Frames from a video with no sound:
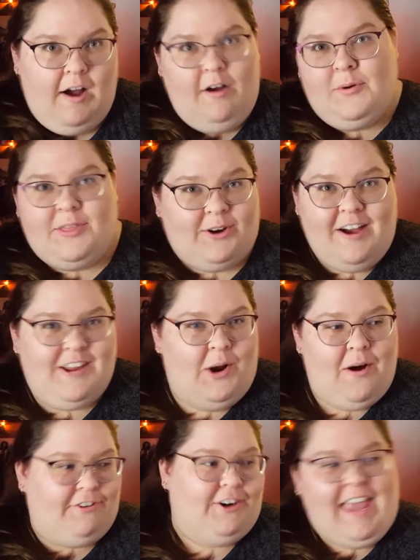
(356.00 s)
with her, you know,
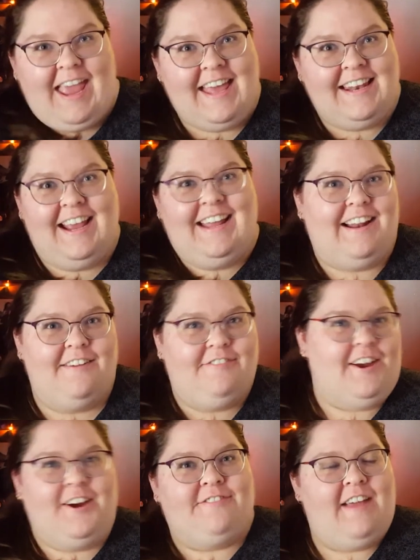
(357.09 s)
of her kid and of
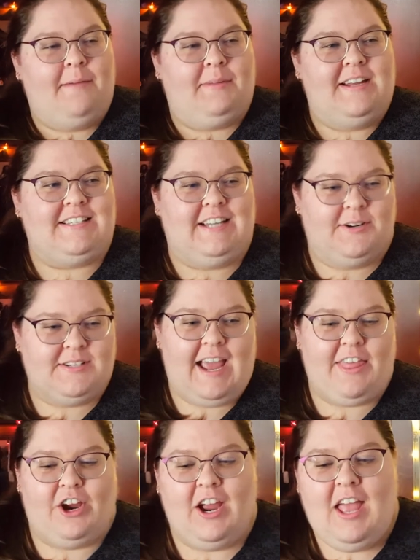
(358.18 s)
their family, you know,
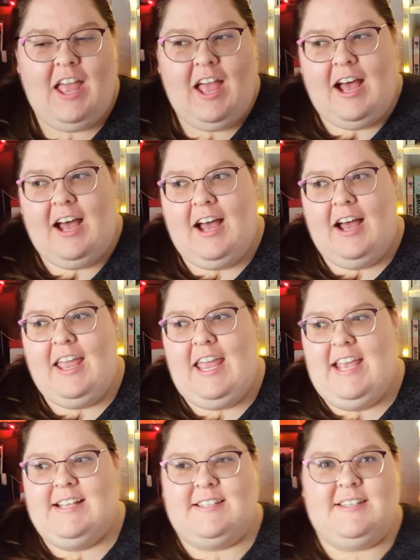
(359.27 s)
together,
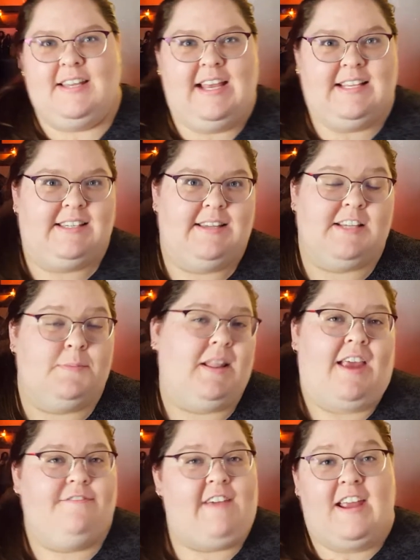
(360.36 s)
has been
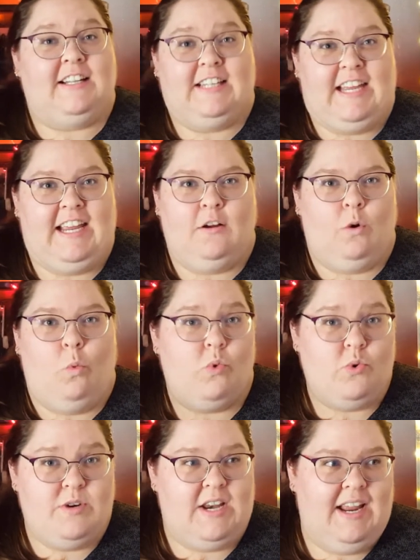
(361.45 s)
like fatally
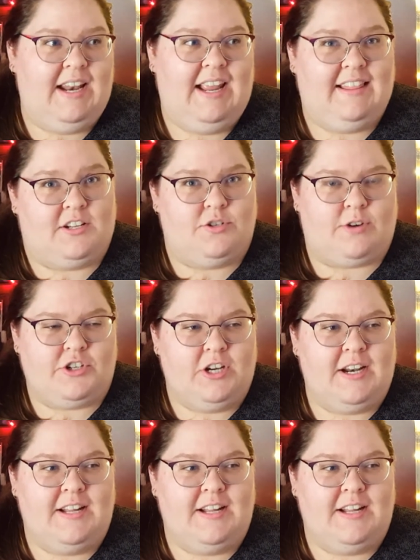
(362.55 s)
wounded in the construction.